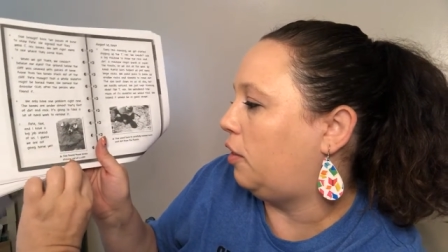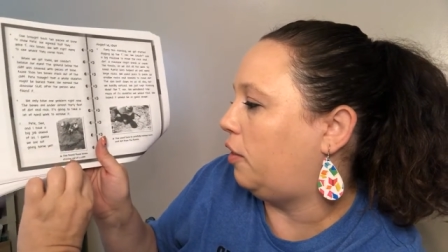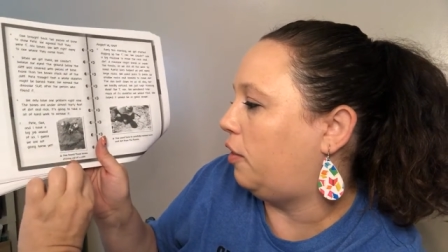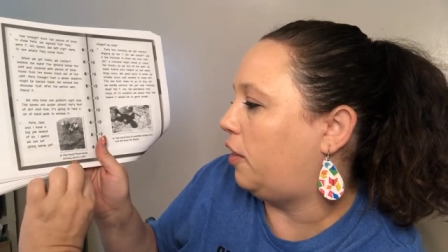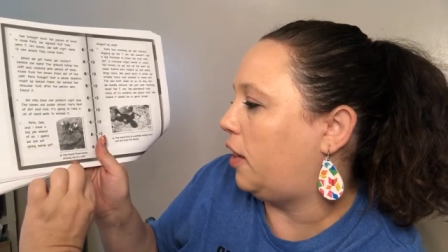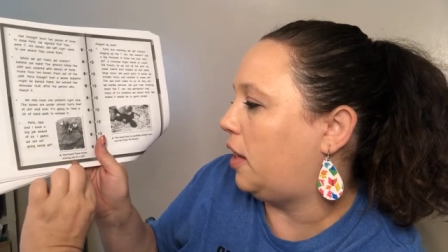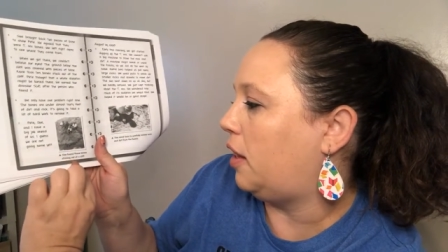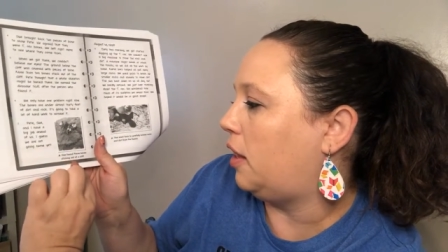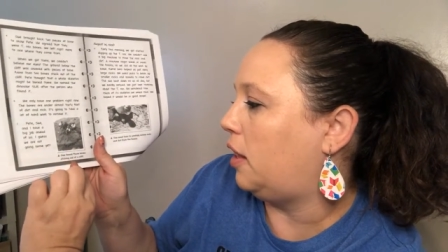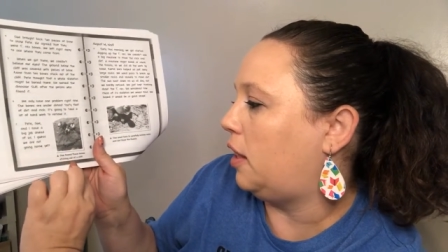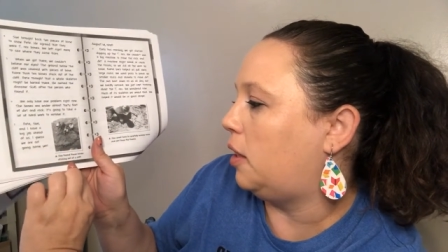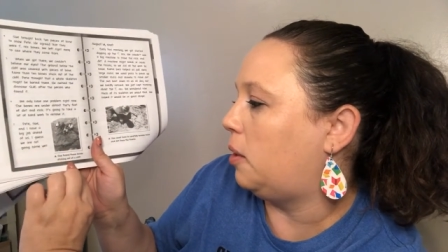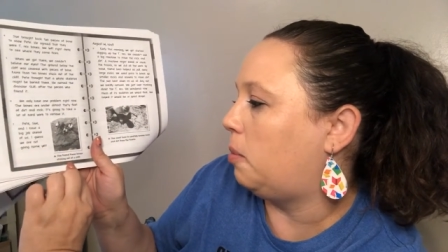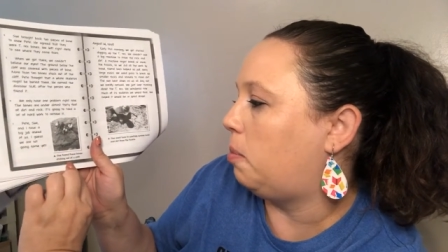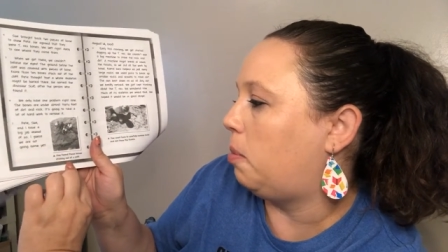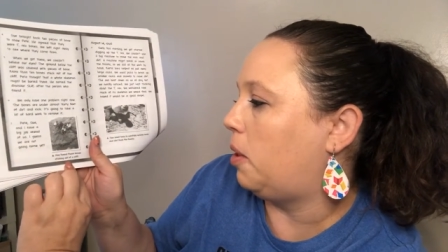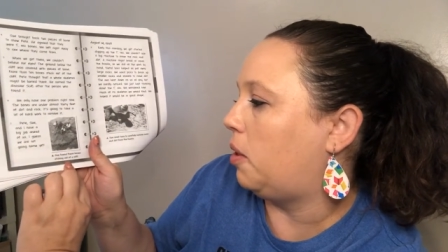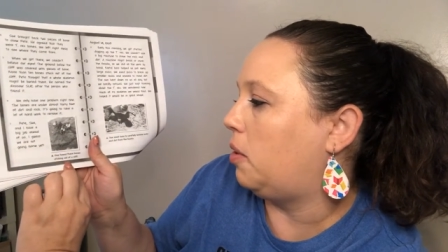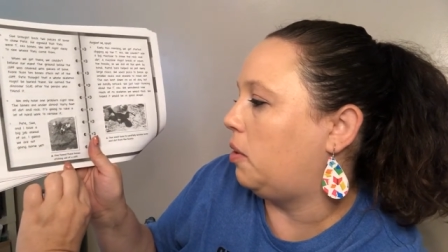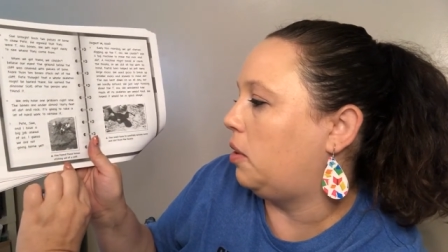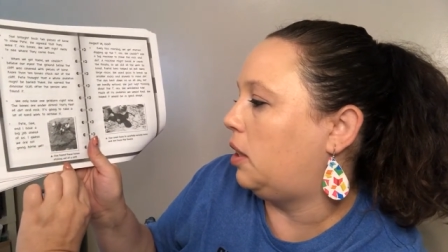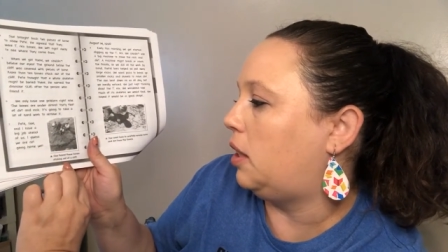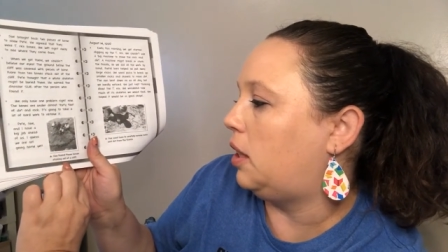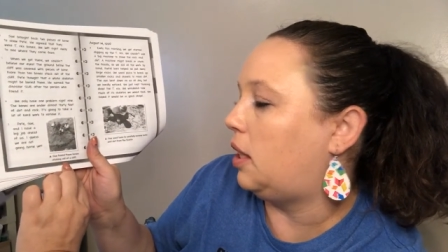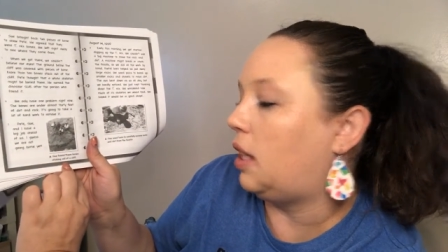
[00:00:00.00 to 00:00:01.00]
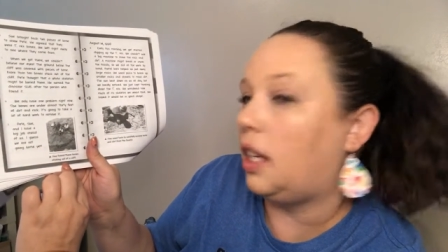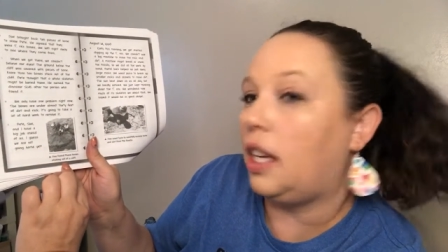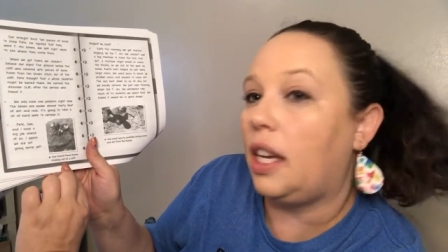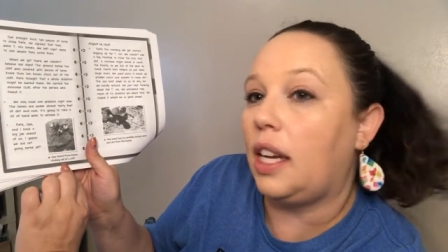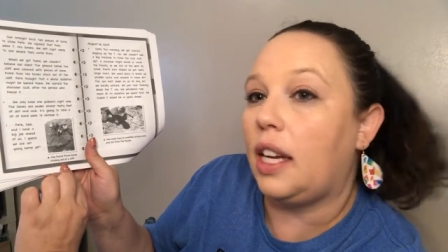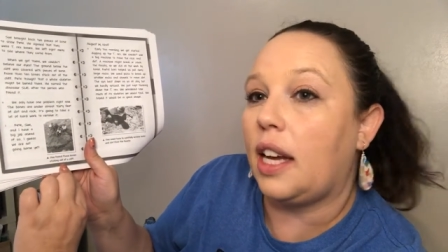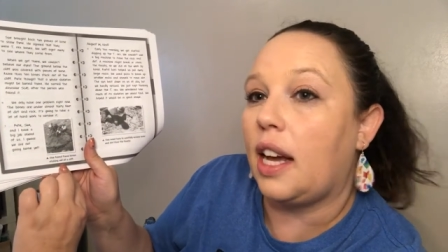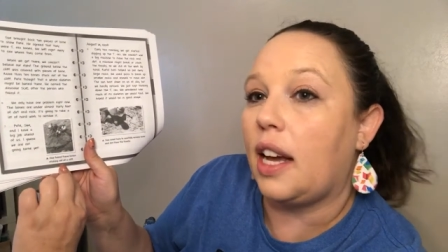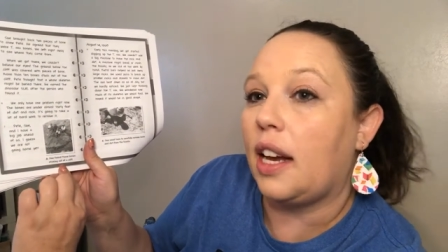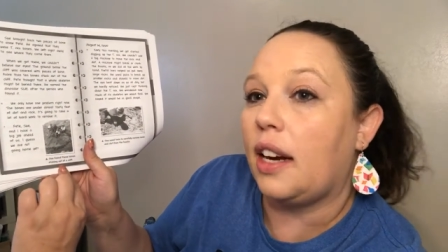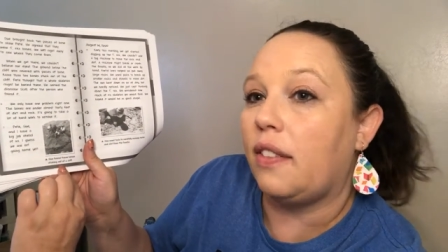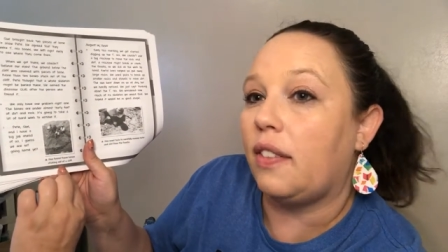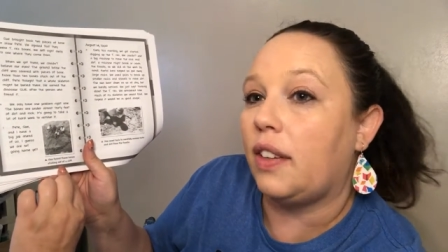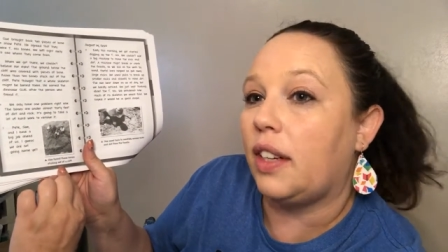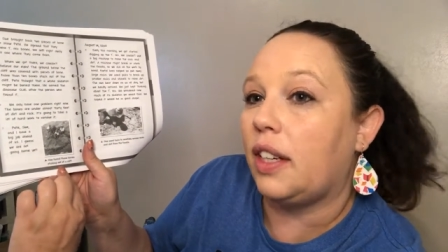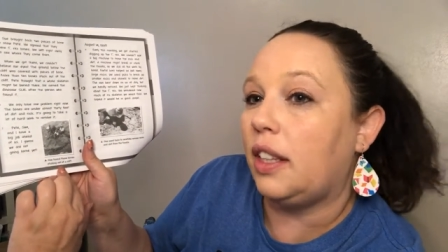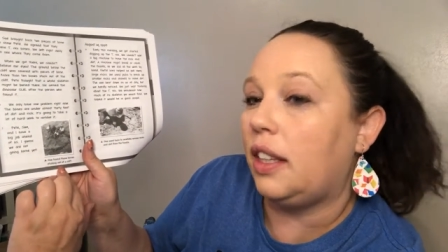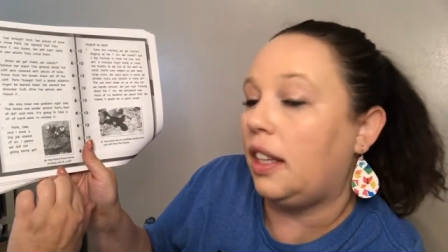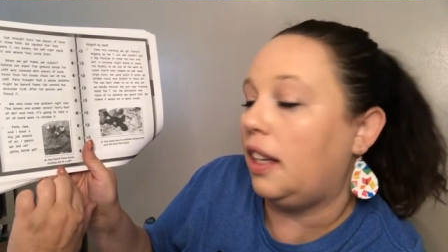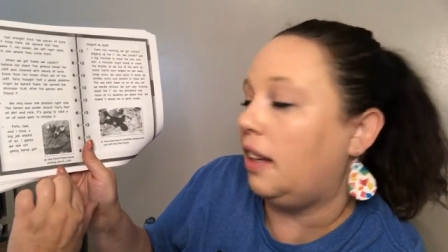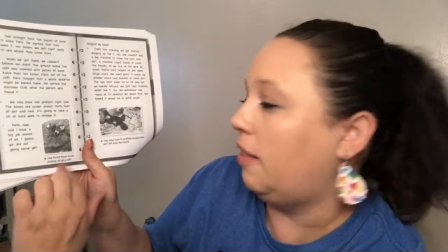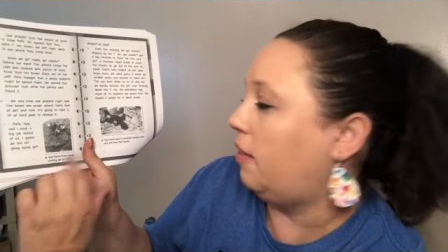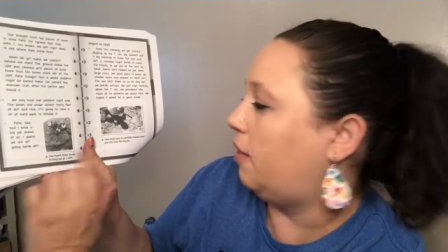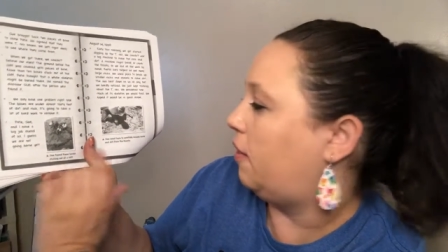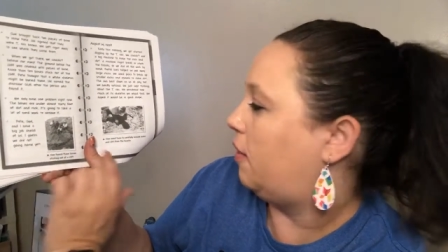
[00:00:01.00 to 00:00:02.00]
found these bones sticking out of a
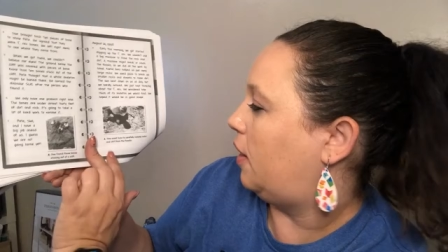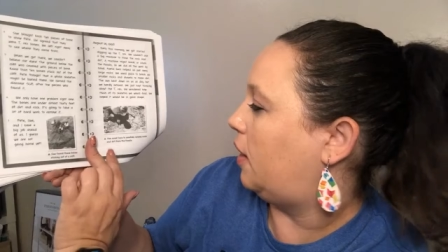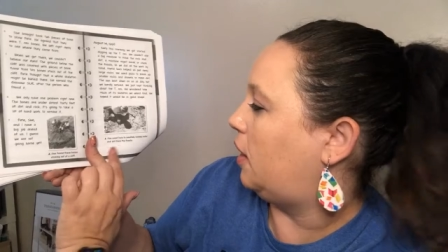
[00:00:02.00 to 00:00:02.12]
cliff.